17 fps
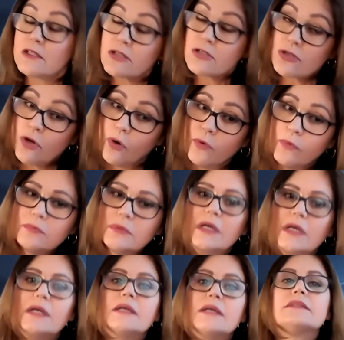
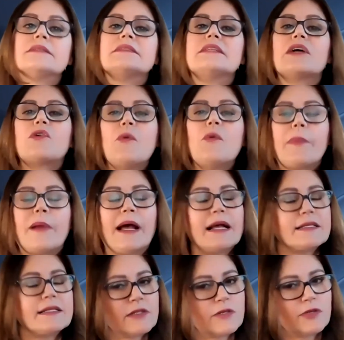So, the
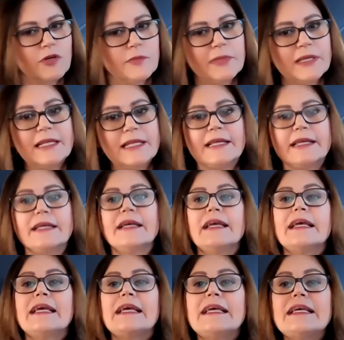compliance
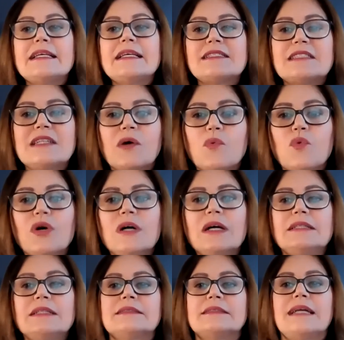committee is the
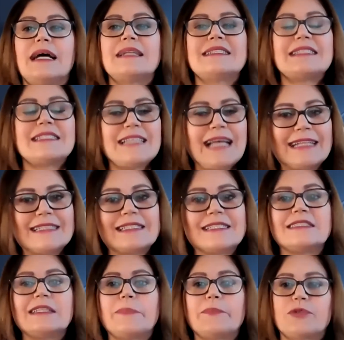one that
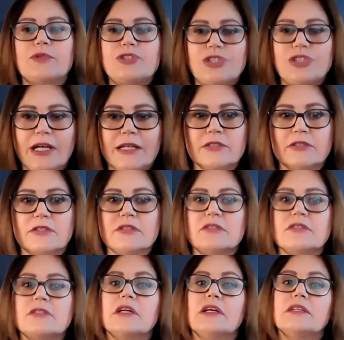sets the
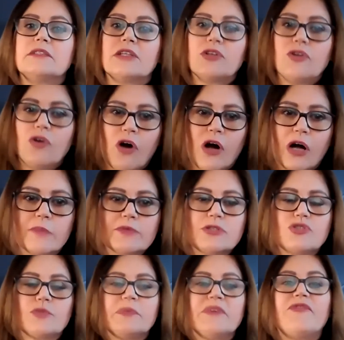procedures, the
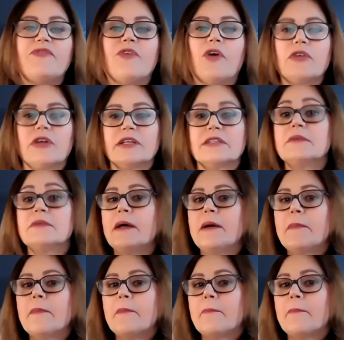norms to be followed
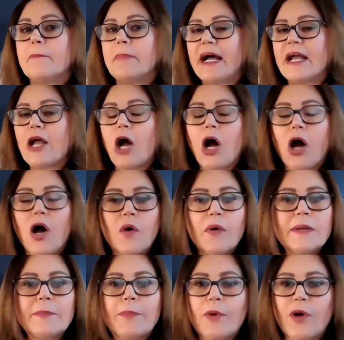by
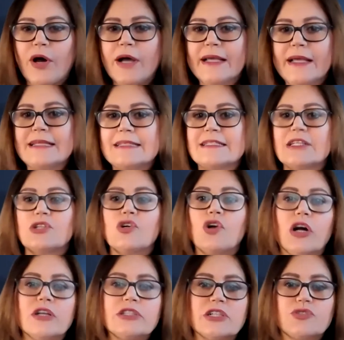all employees in
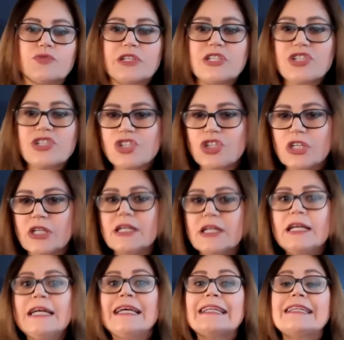order to
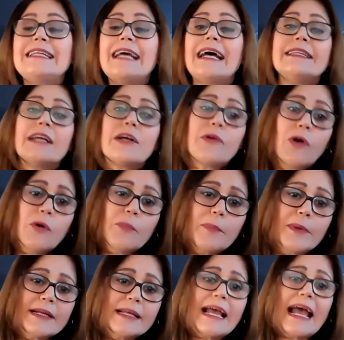ensure that the
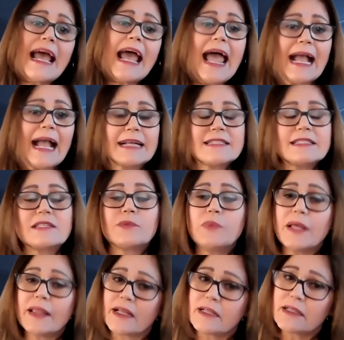company acts
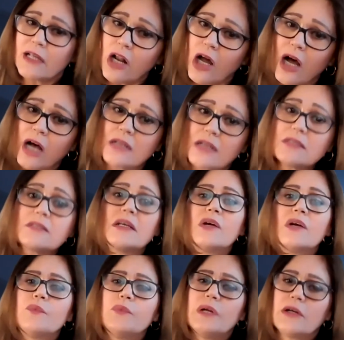within the laws,
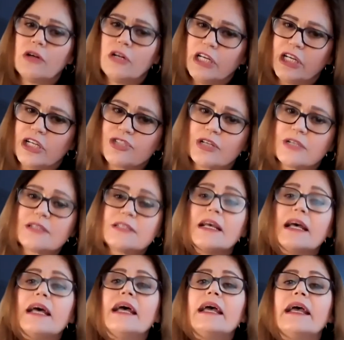
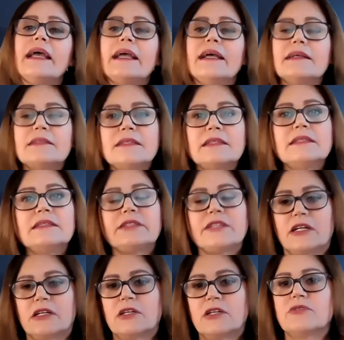regulations, and
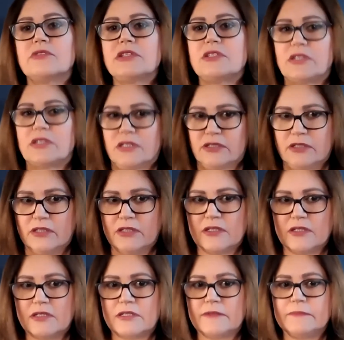internal
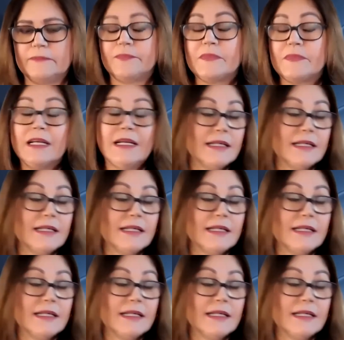standards.